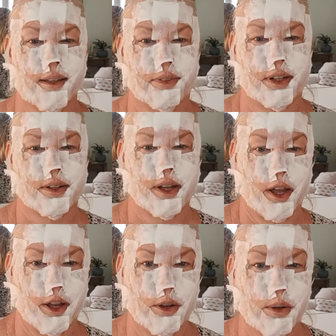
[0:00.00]
give it a
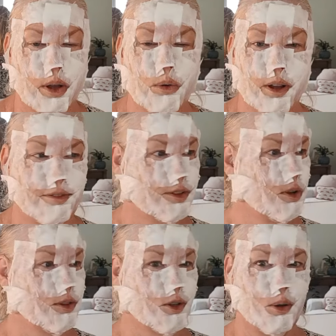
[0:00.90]
go. Oh, I
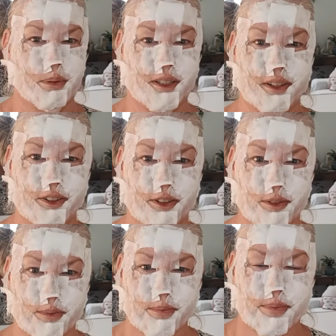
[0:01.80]
forgot the
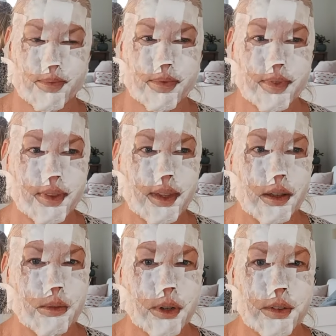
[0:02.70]
competition.
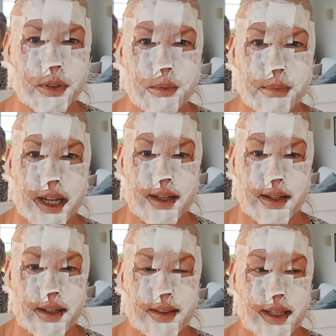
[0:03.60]
One of the
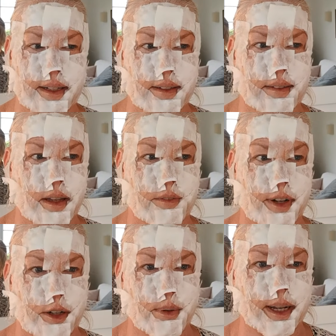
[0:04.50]
main things.
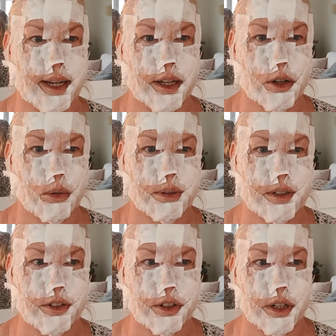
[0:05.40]
Very quickly, a
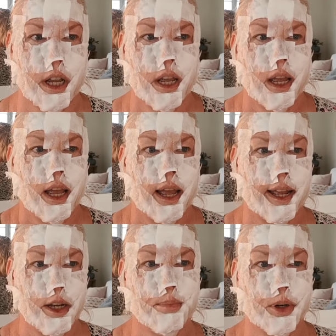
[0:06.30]
competition.
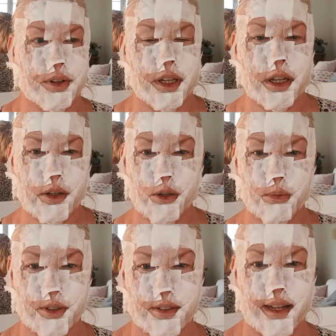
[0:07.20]
Anybody who
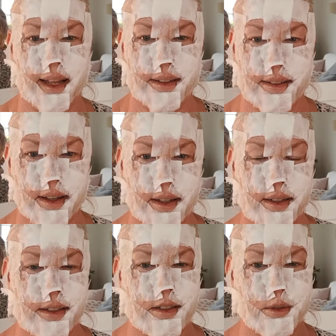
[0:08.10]
wants to enter
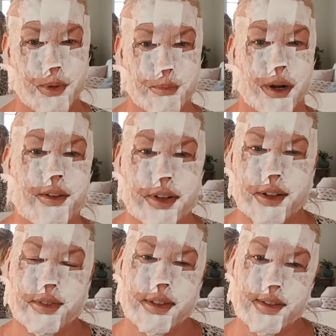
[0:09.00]
needs to be brave
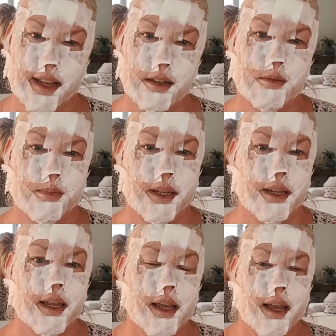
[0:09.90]
enough to send
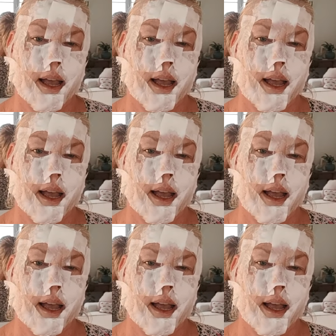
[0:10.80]
me